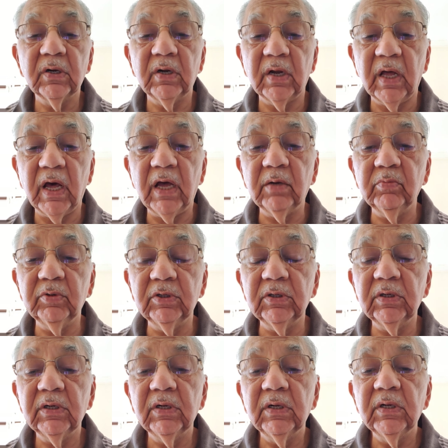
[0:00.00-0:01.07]

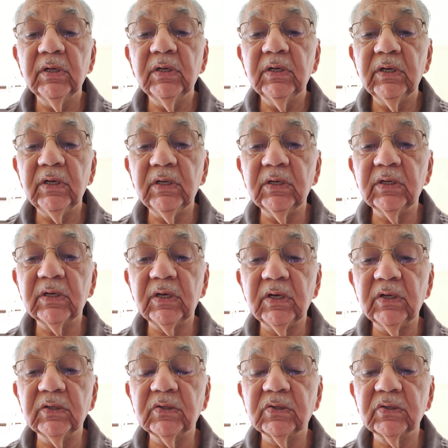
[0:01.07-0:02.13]
liable in
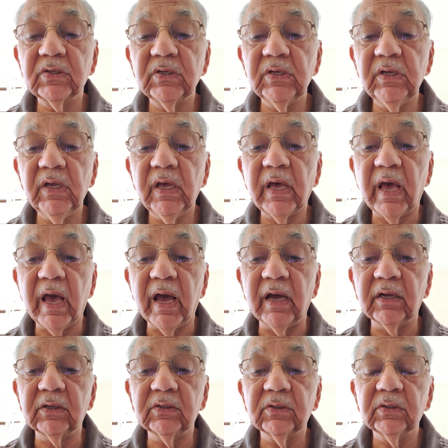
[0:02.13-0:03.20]
case he
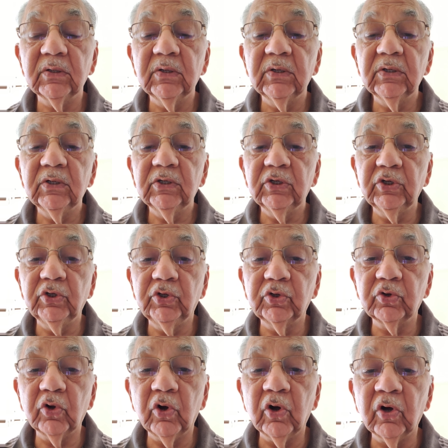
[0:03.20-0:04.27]
had
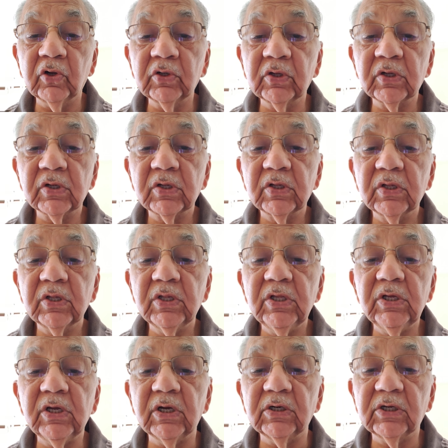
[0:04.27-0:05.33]
drawn
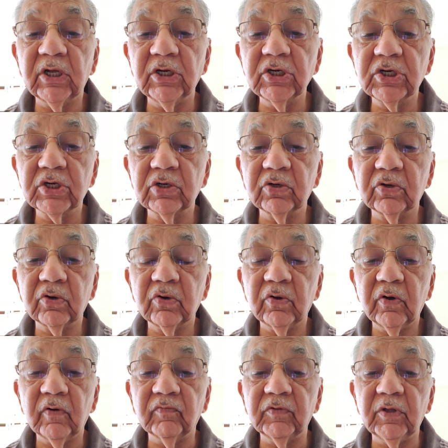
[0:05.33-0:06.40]
the attention
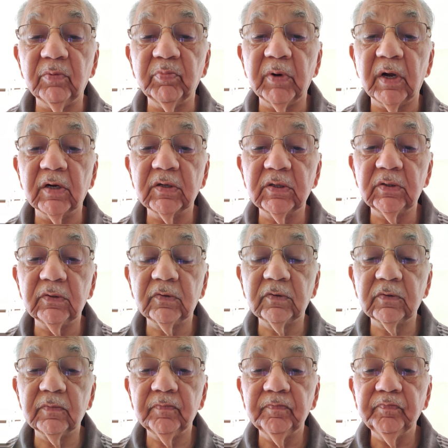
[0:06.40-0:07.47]
of the
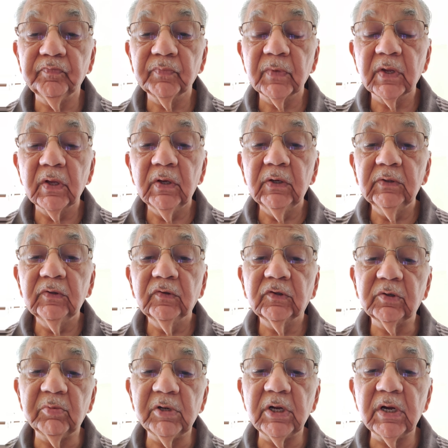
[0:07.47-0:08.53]
parties.
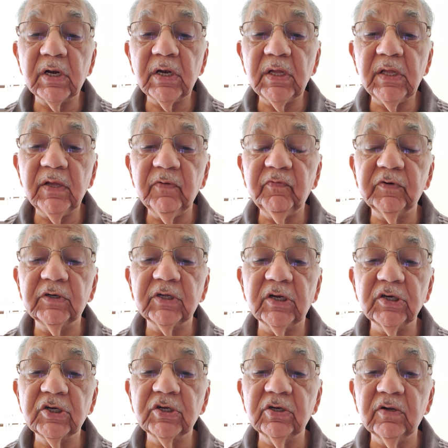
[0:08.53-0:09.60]
Similarly, if
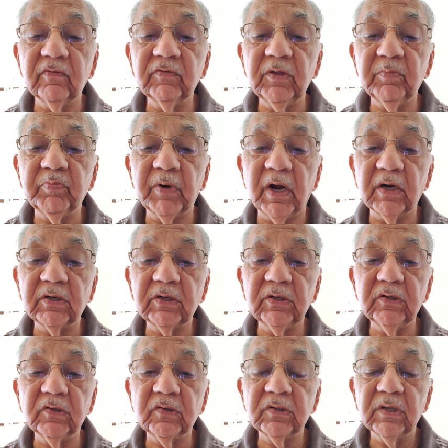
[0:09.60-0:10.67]
attention of the
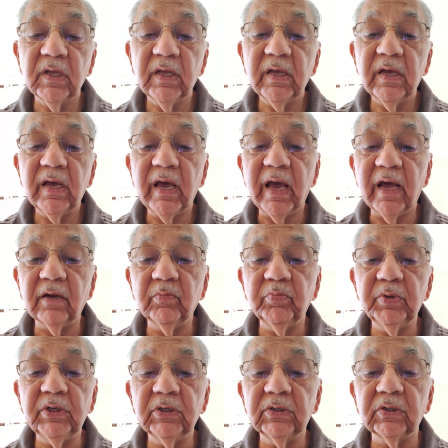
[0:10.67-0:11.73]
parties
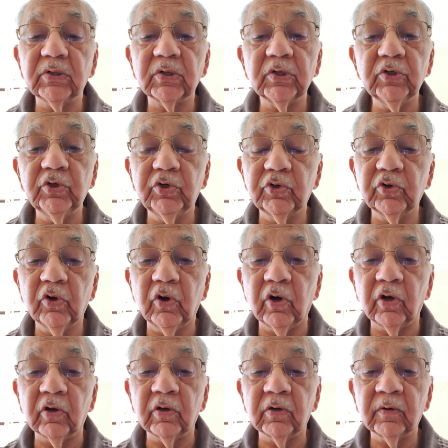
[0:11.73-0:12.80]
had been
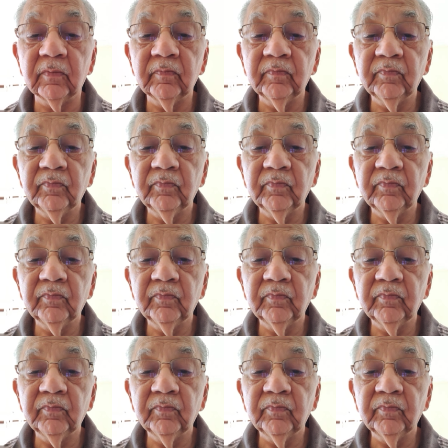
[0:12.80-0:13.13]
drawn,